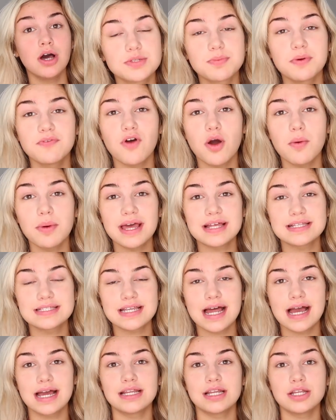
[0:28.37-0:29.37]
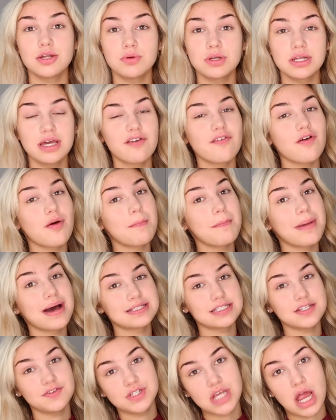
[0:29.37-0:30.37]
So before we get started, I do want to give a
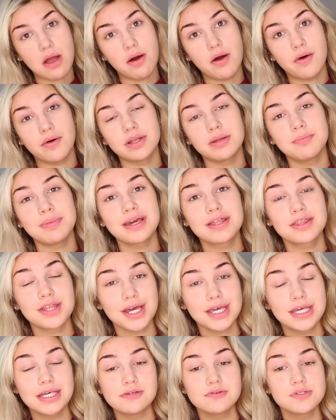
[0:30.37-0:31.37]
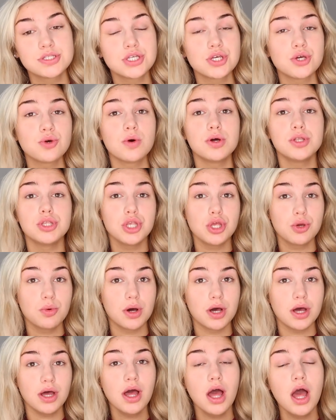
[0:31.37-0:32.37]
massive shout out and a big thank you to
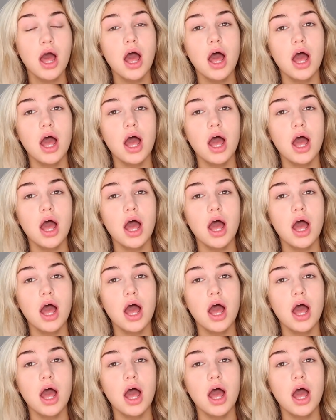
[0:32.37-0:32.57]
Newer.